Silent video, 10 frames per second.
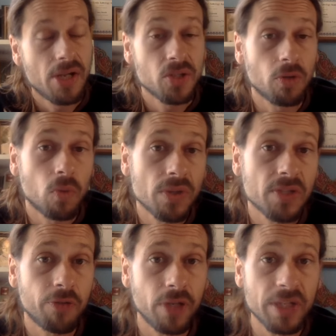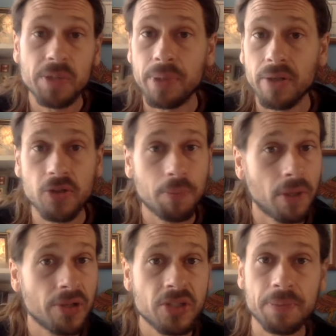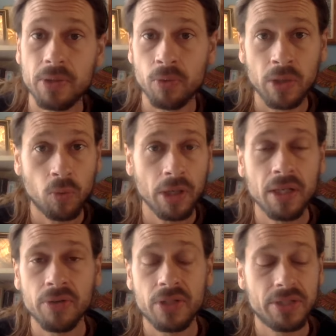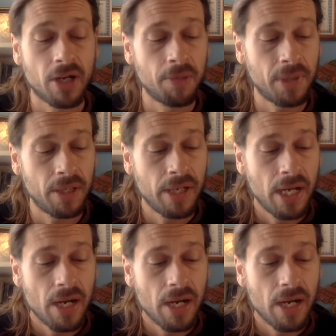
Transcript: So, if one's a very spiritual person, been really working on their dharma,